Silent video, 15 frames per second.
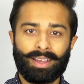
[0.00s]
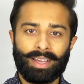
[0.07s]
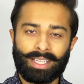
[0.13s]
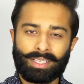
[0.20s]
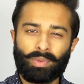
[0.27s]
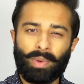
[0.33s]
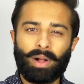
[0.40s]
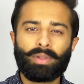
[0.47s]

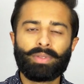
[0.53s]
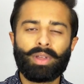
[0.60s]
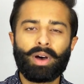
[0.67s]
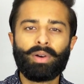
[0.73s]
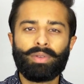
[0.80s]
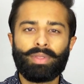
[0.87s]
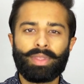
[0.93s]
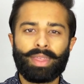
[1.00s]
It's well
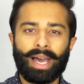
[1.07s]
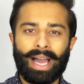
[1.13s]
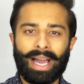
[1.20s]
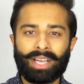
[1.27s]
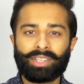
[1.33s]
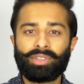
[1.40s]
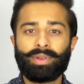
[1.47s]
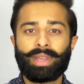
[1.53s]
known that
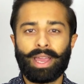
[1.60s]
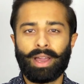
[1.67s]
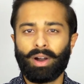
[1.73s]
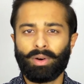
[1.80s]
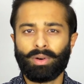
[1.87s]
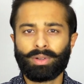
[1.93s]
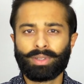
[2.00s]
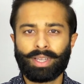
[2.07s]
as you get
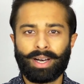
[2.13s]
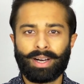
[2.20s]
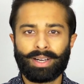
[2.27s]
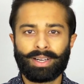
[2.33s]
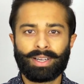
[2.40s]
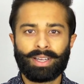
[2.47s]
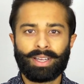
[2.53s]
older,